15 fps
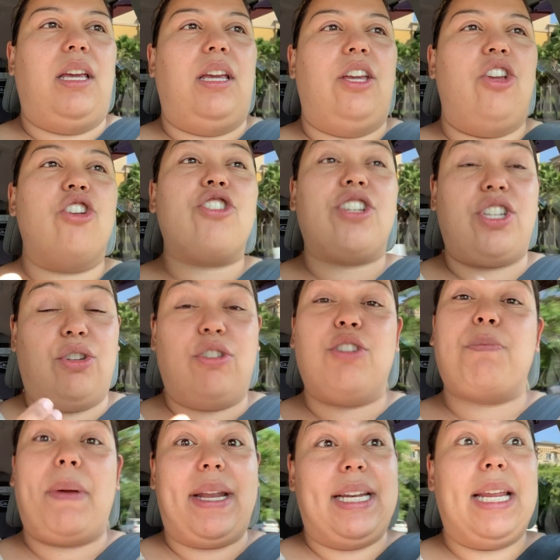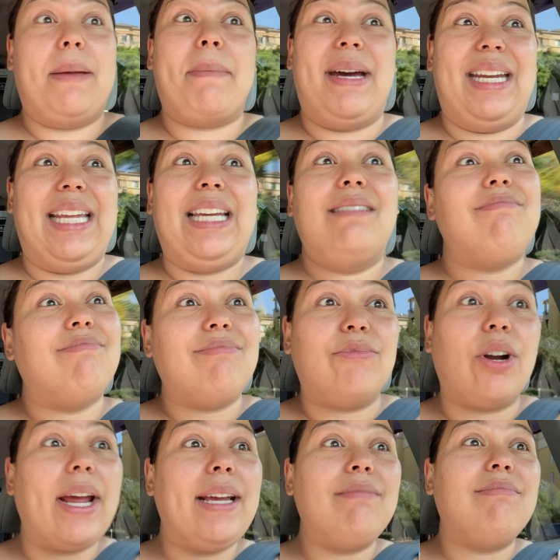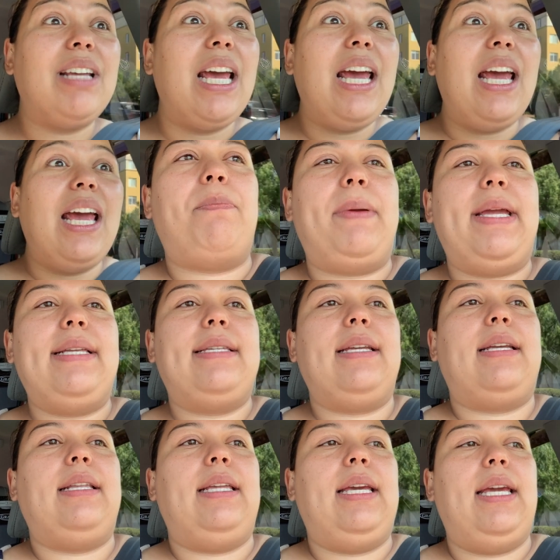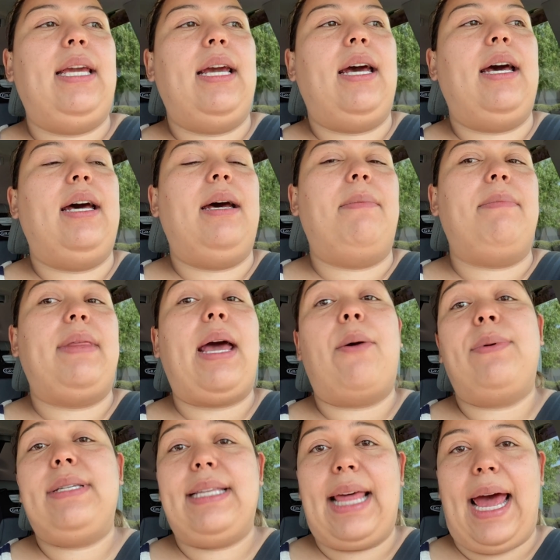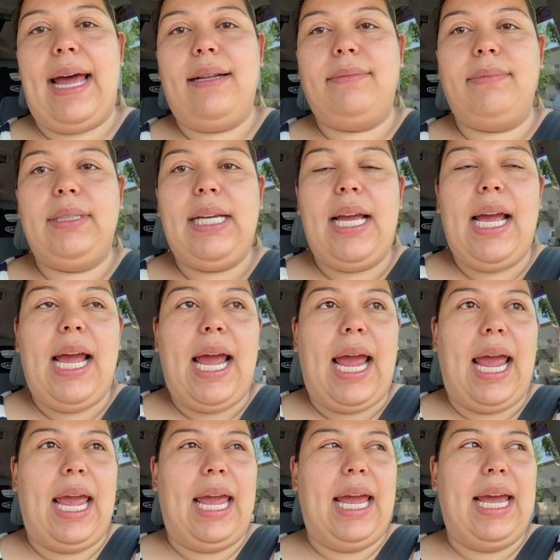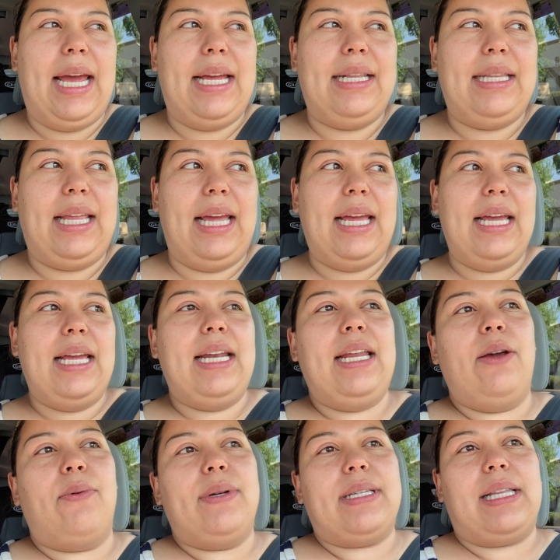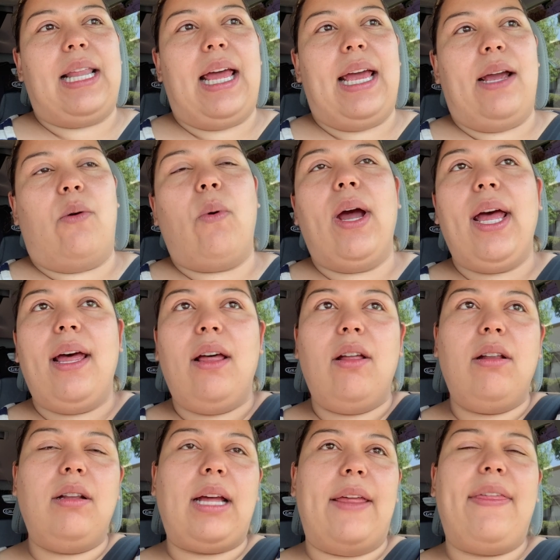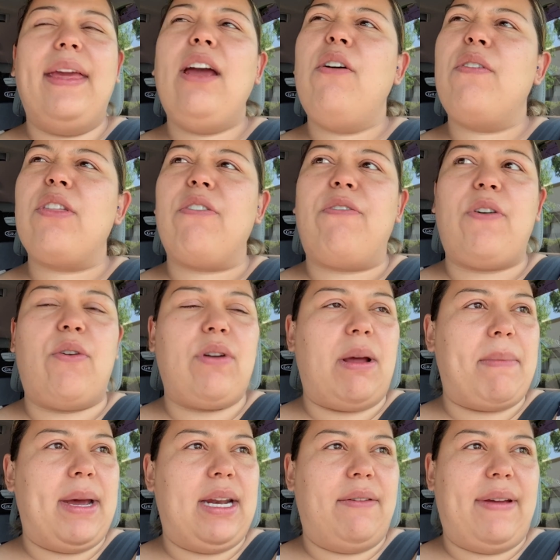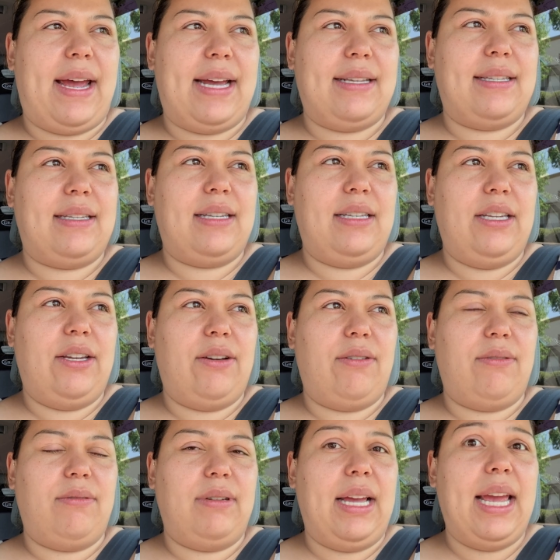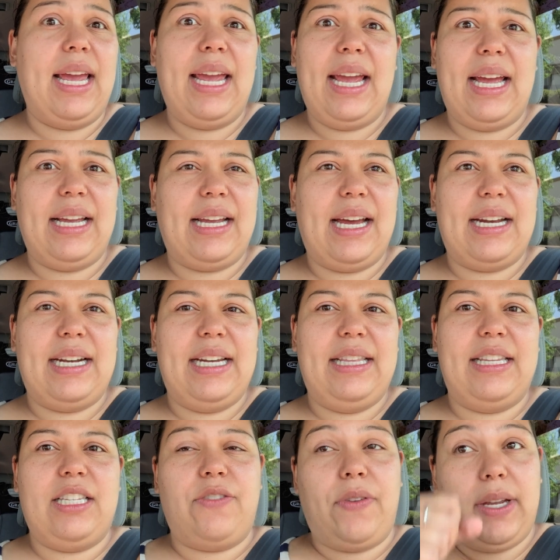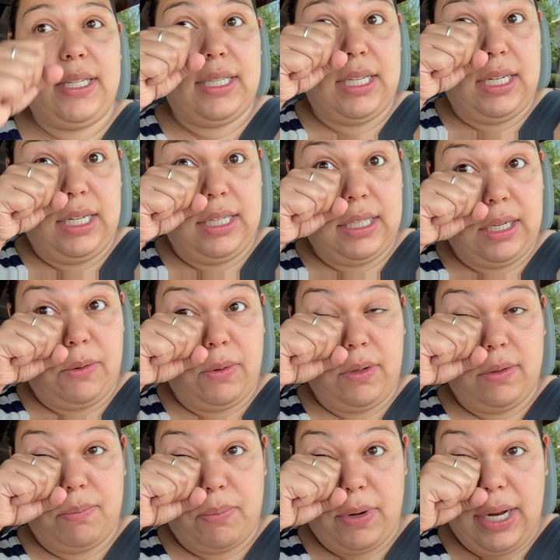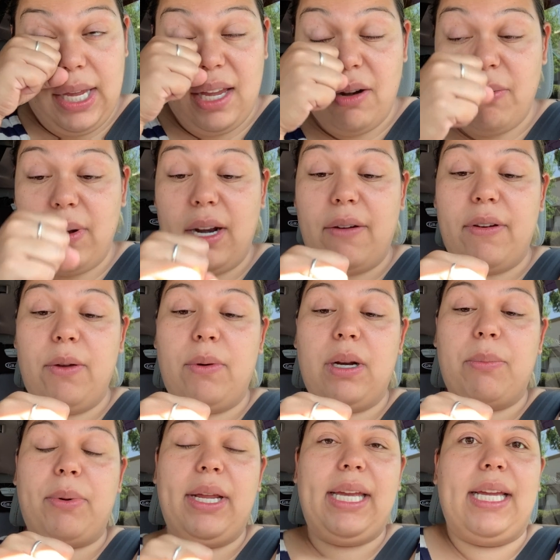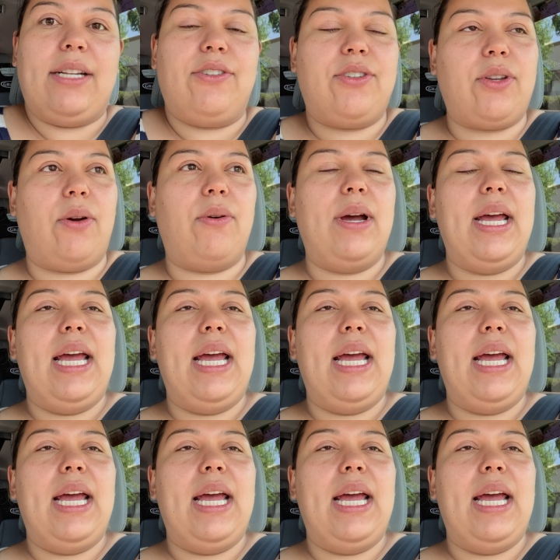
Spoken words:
you're still spending money, right? Basically, that was that. And then it was like, well, I think over the phone I might have asked, hey, I kind of need this fixed. And he's like, well, bring in whatever you want to bring in. So